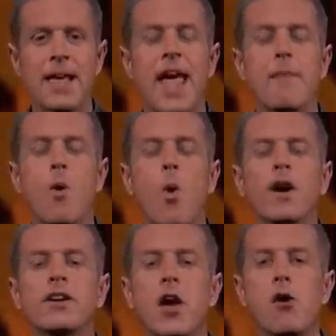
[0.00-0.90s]
And the Game
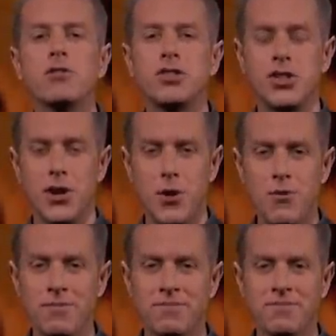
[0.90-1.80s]
Award goes
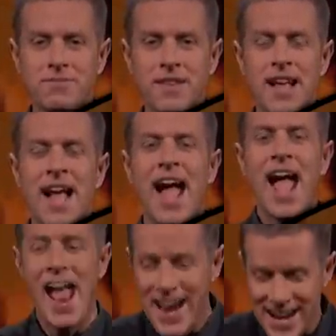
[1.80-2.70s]
to Hades.
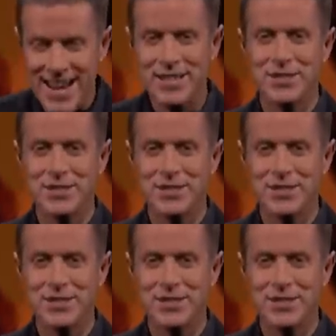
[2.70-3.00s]
Hades.